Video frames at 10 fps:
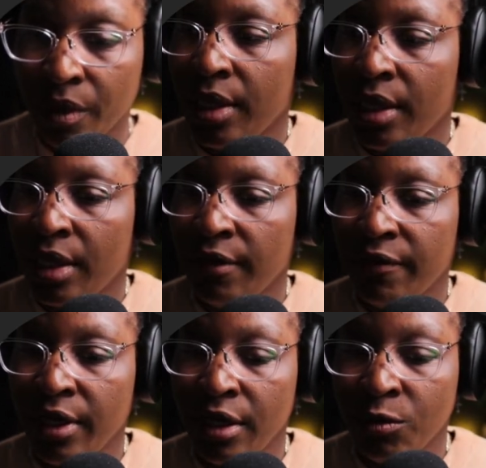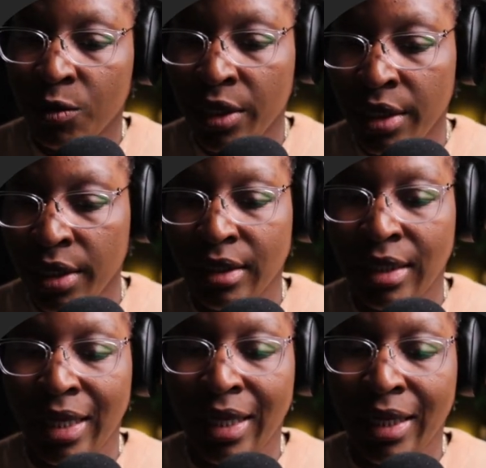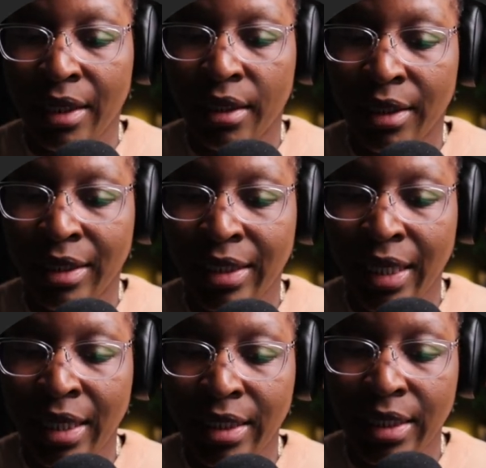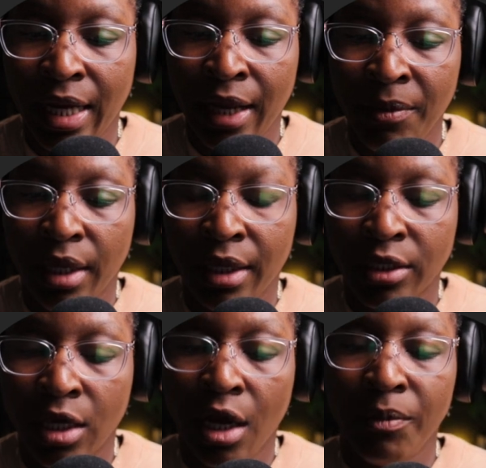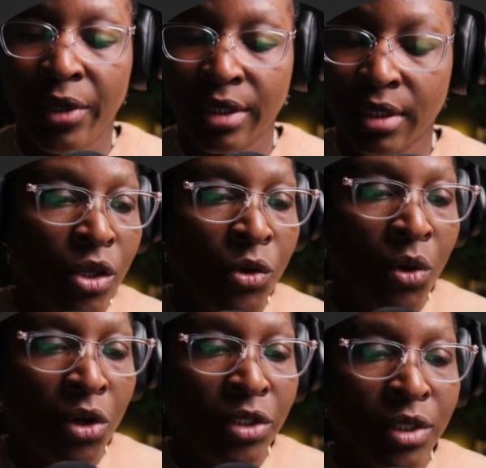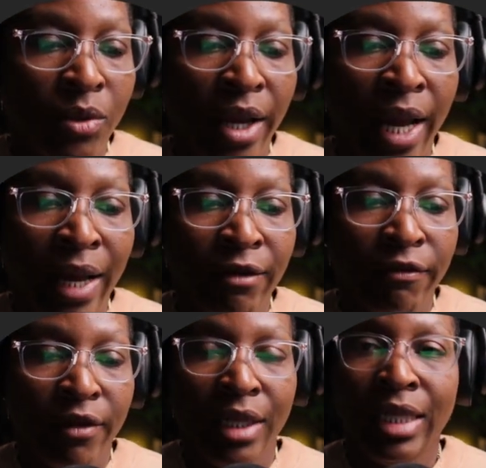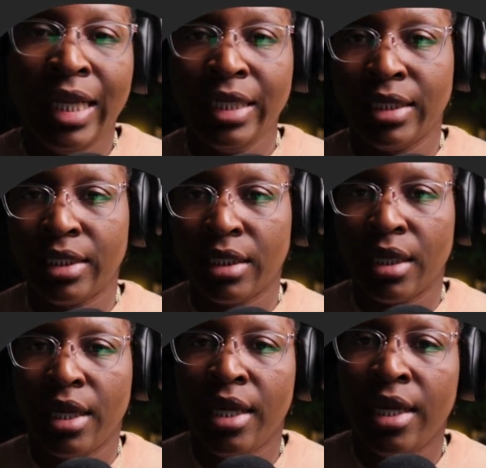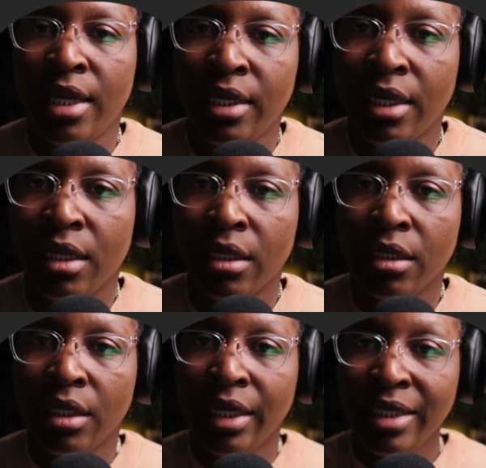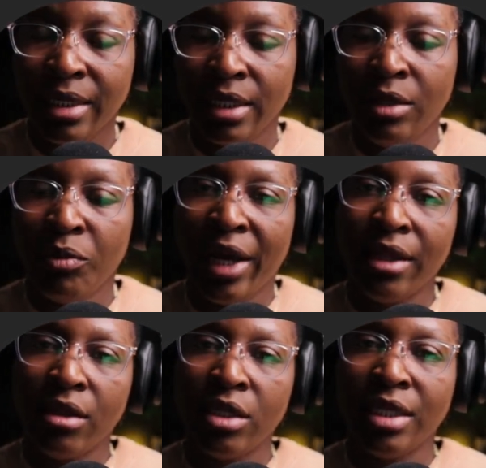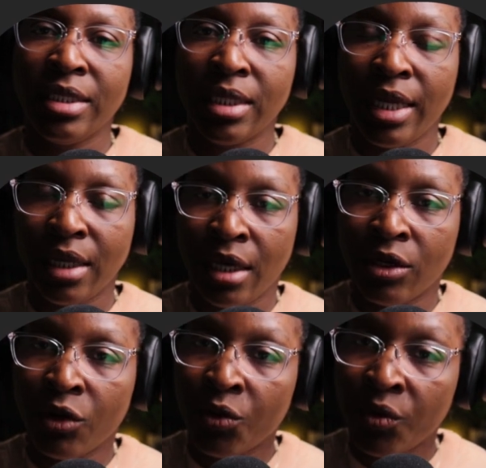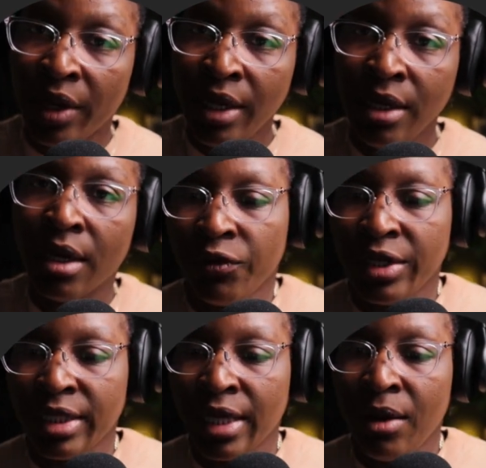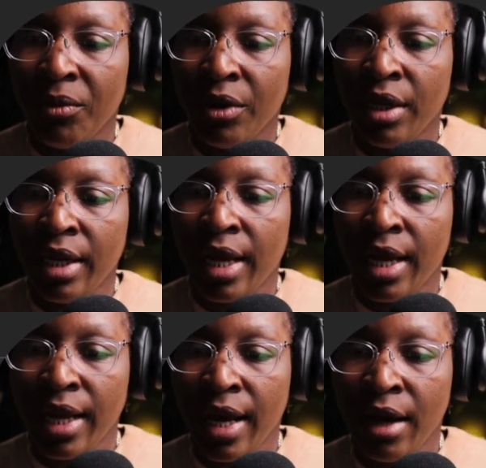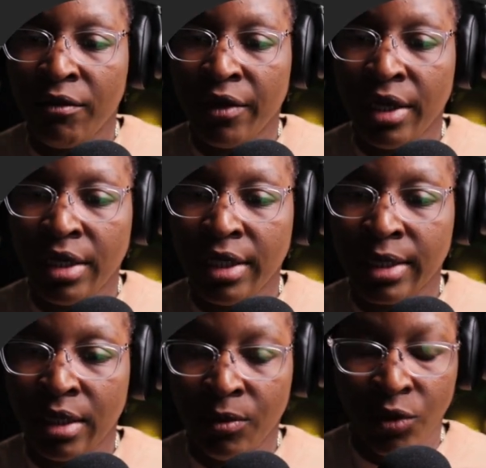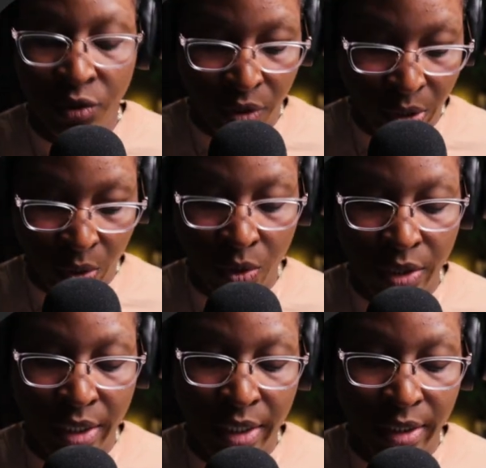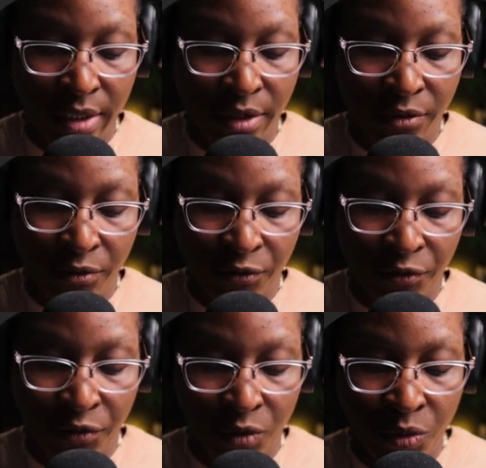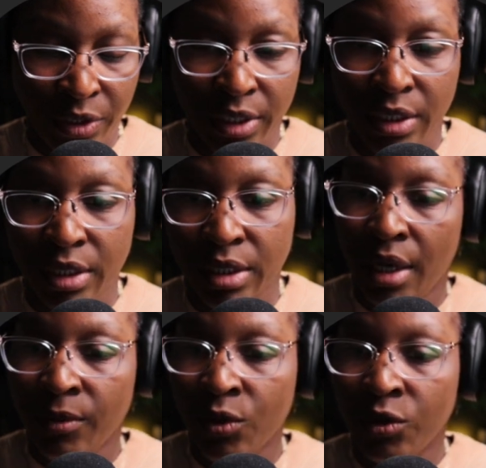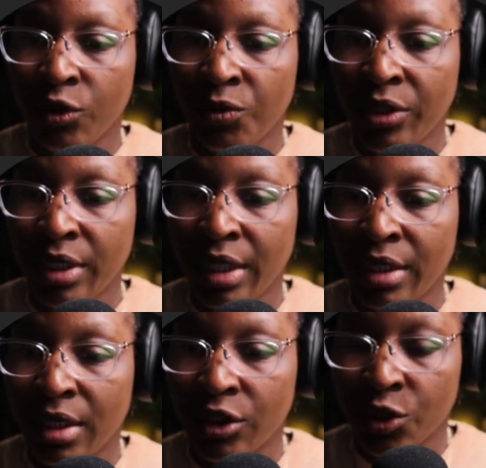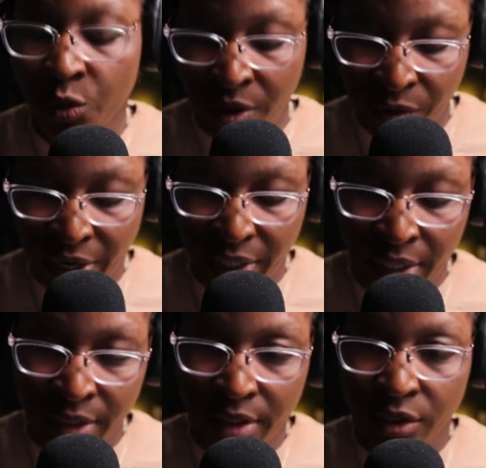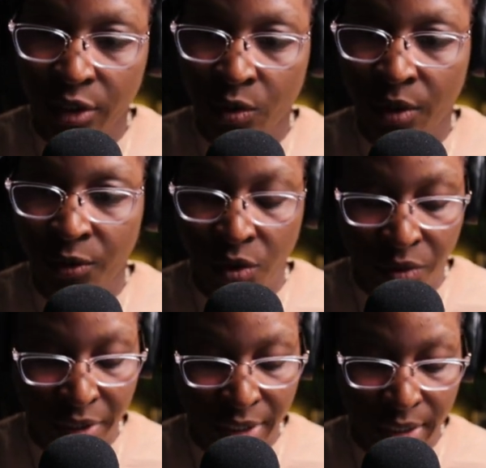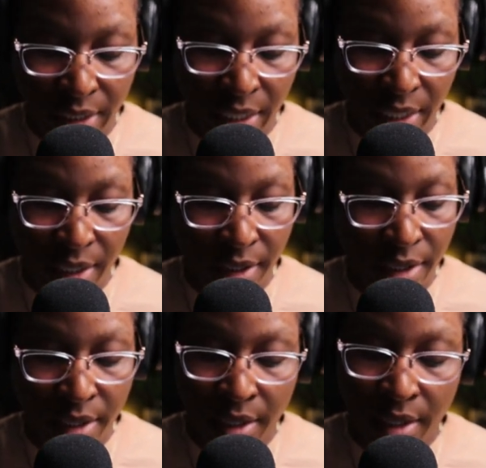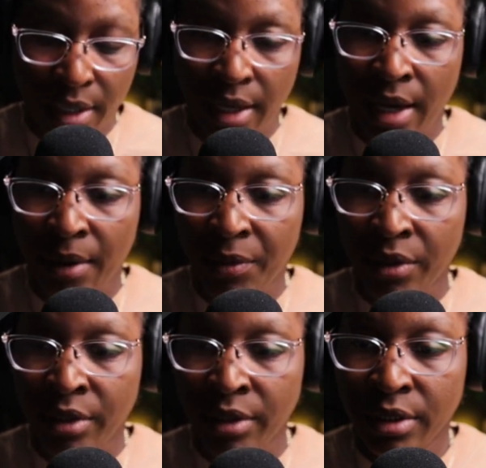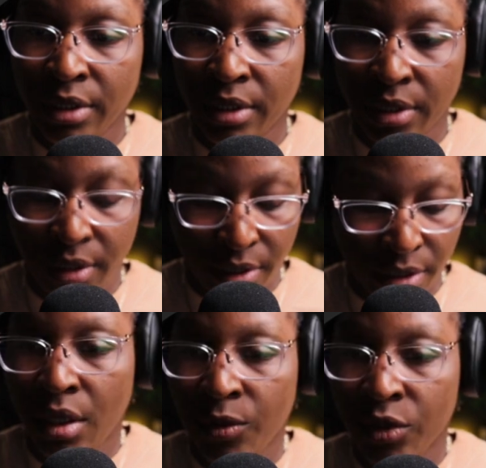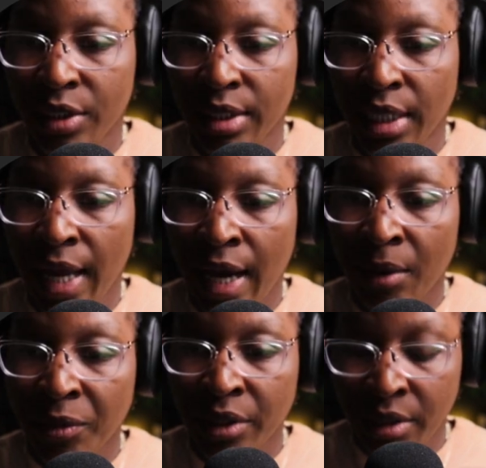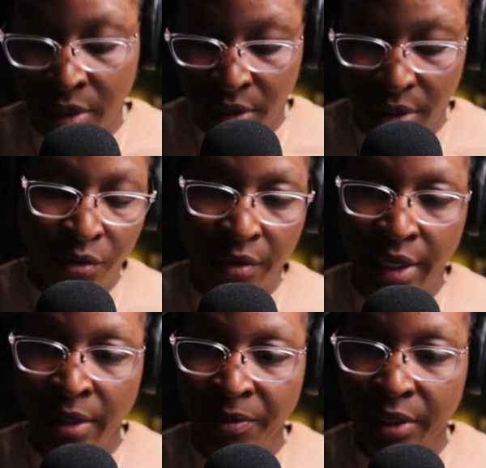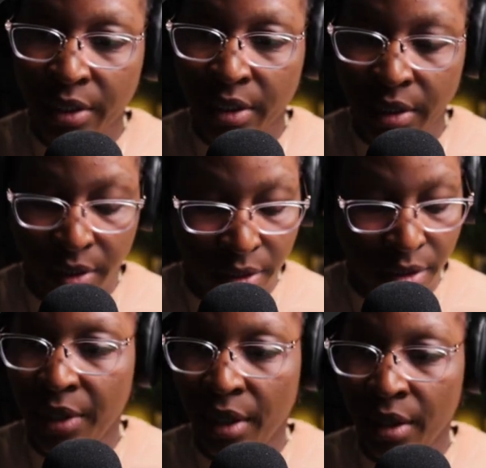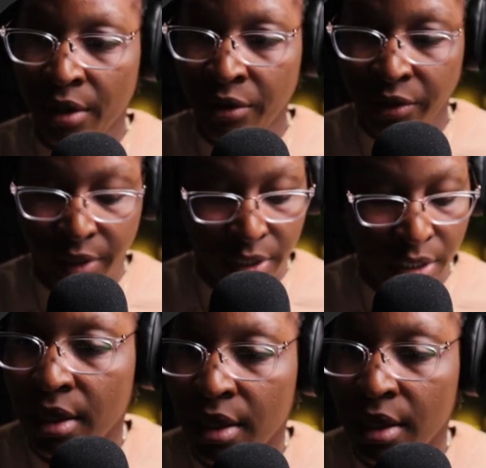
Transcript: And if I hit run, then the data type is complex. You also have list, and list in Python is like an array. For example, I have a list and I'm going to call this fruits. I'm going to put it in square brackets. So I'm going to say apples. I'm going to say apples, grapes, pears.